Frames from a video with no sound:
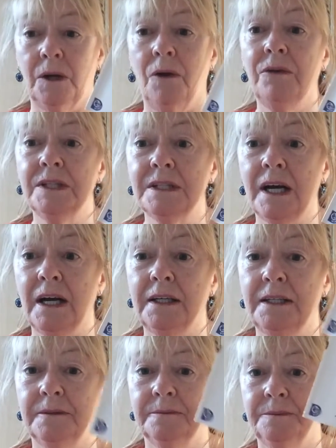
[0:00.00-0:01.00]
on the
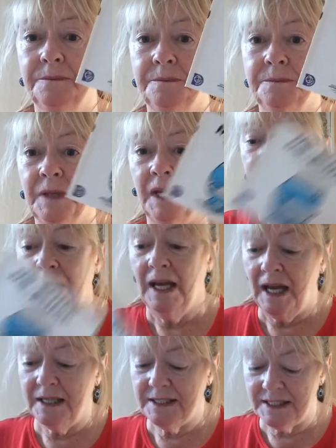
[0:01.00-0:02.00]
side.
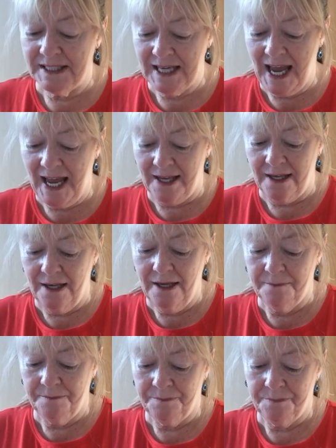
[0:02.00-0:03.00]
And today,
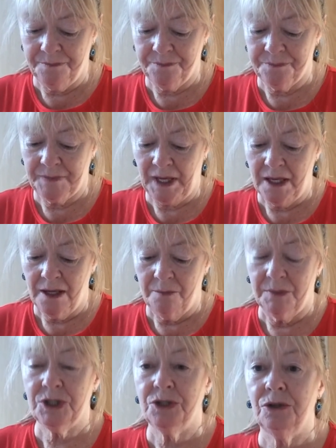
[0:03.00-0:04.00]

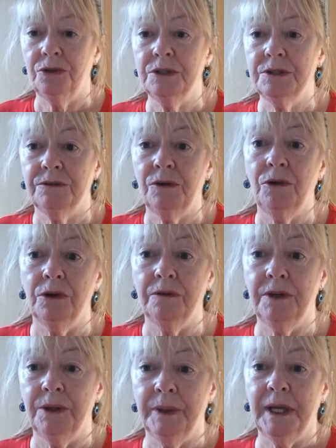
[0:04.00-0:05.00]
my story's for all
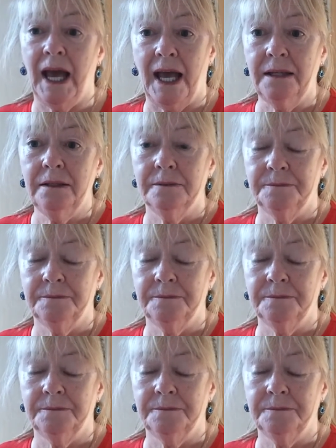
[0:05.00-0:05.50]
of you again.